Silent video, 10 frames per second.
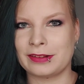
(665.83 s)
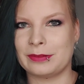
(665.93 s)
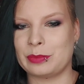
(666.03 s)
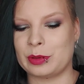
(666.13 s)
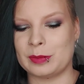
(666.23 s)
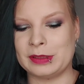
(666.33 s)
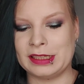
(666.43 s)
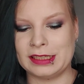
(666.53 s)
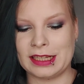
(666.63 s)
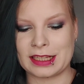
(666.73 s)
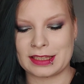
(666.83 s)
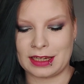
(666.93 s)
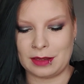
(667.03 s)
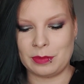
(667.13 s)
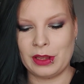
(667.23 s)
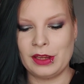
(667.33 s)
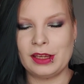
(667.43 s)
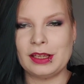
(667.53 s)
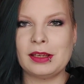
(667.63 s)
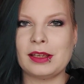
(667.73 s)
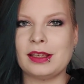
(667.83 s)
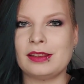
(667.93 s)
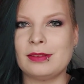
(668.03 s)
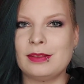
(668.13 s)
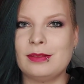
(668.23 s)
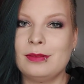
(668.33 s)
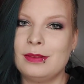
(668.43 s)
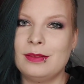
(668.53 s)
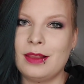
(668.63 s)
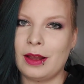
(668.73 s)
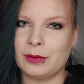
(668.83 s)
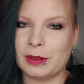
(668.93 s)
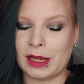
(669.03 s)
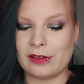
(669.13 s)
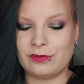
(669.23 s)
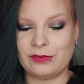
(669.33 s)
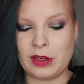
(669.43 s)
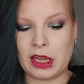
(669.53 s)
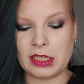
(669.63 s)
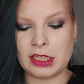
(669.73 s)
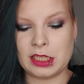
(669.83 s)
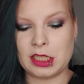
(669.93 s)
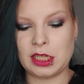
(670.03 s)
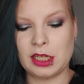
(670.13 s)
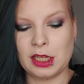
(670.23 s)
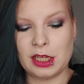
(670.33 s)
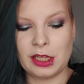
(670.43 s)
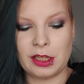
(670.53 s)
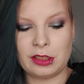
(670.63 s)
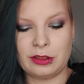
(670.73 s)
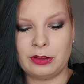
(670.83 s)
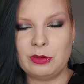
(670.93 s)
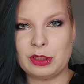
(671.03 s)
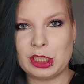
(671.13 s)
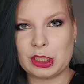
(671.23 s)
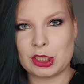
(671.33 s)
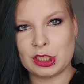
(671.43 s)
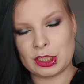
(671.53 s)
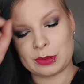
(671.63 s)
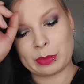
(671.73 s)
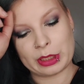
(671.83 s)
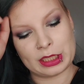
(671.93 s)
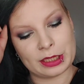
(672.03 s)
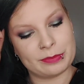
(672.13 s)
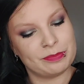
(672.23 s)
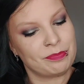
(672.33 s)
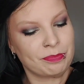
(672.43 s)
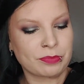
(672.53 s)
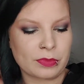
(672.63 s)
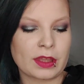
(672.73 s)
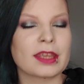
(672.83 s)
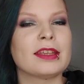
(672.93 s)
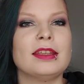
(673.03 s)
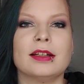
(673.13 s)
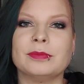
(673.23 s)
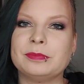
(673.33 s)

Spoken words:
Probably next time I'll have added the new additions, but yeah.